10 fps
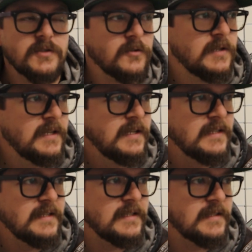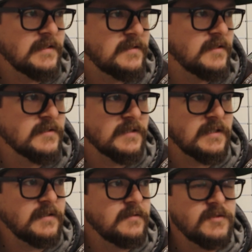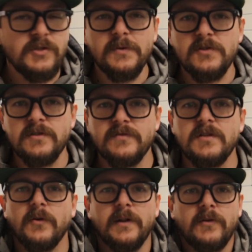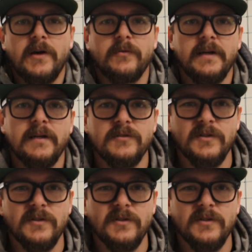So there's like 2 inches of snow on the ground right now.